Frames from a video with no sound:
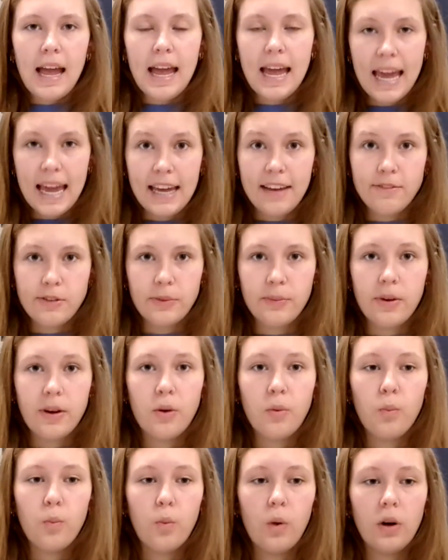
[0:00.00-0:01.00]
Hey everyone,
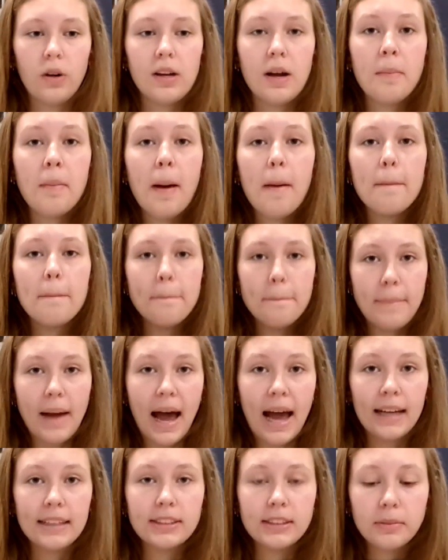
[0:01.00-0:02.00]
welcome
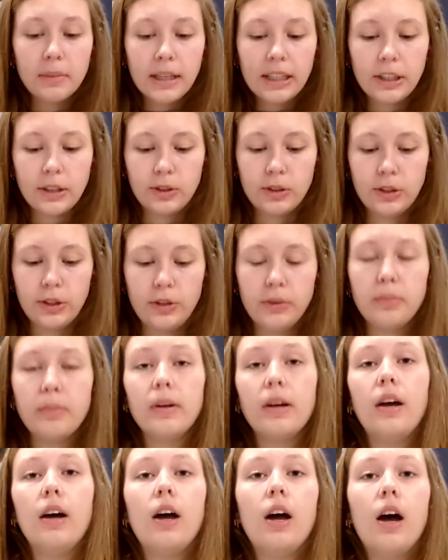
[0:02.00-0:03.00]
back to my YouTube.
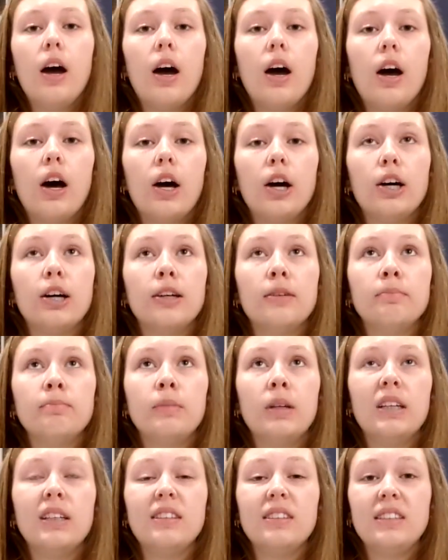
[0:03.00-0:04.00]

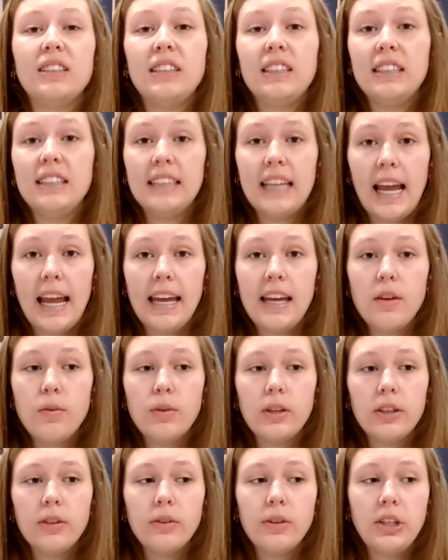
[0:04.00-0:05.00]
Today
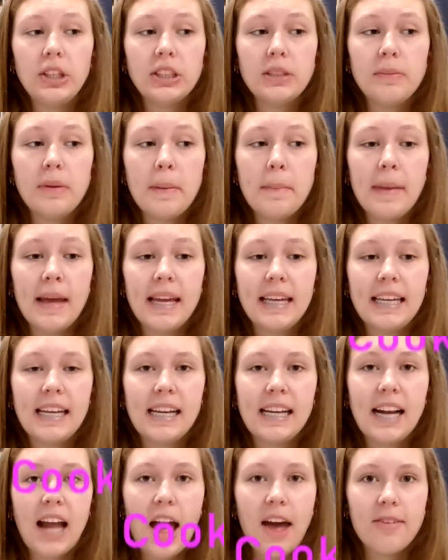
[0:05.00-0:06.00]
we're going to be
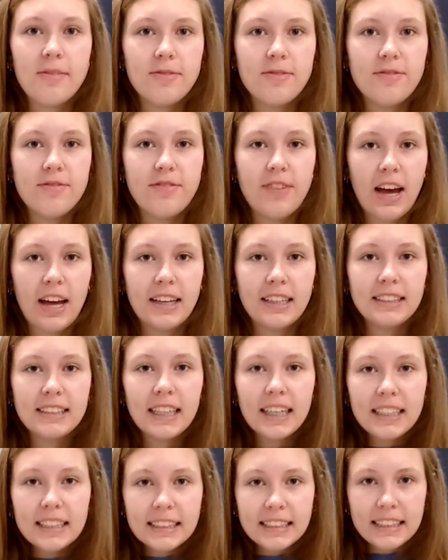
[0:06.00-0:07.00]
making
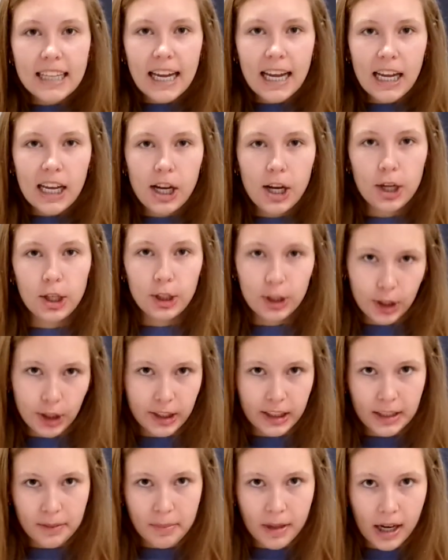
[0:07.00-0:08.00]
Valentine's Day
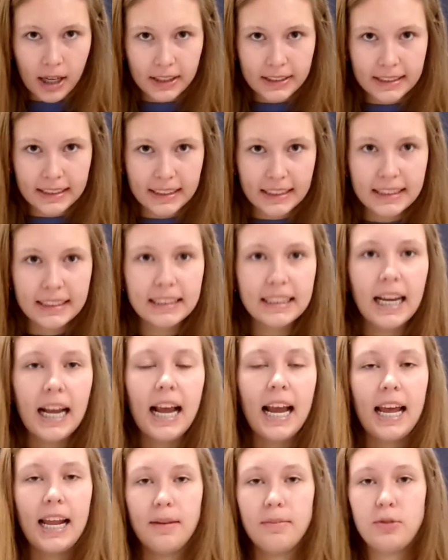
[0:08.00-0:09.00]
cookie boxes,
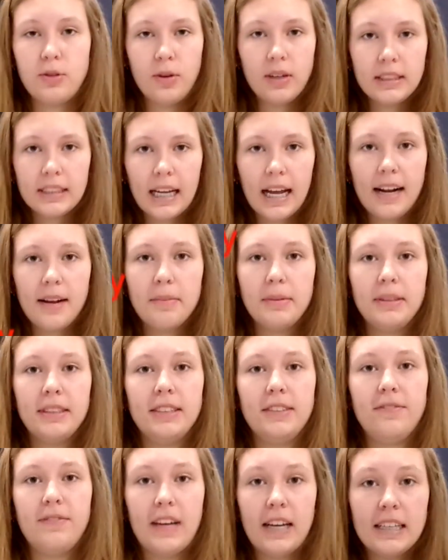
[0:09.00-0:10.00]
and I'm so excited
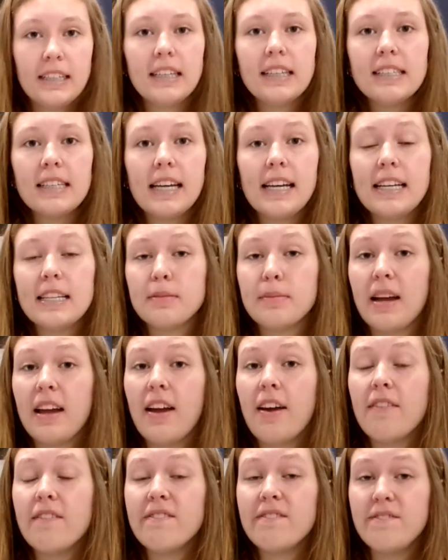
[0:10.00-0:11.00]
because Valentine's Day is my
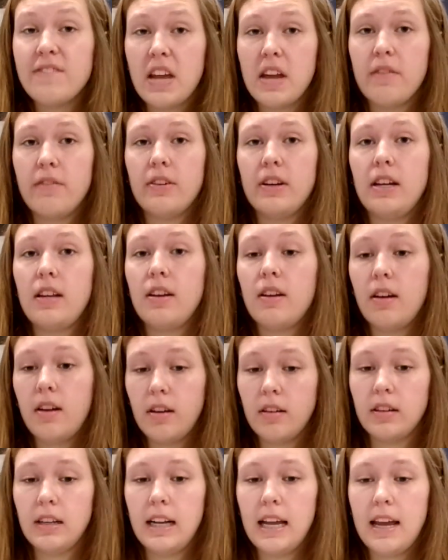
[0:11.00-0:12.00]
favorite
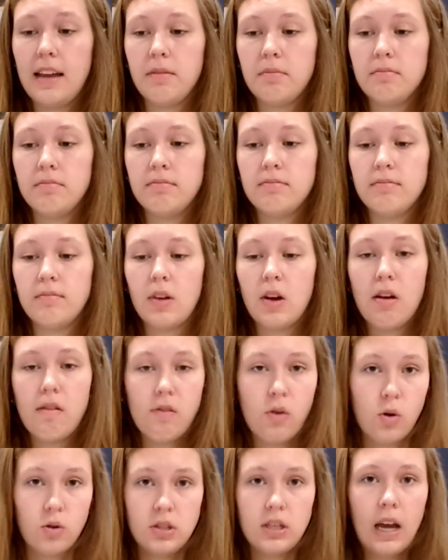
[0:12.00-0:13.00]
holiday of
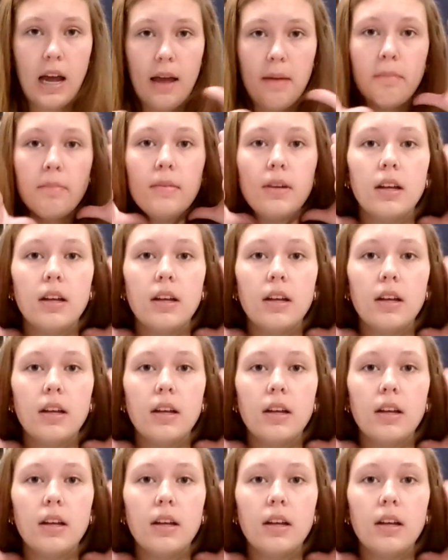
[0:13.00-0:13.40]
all time.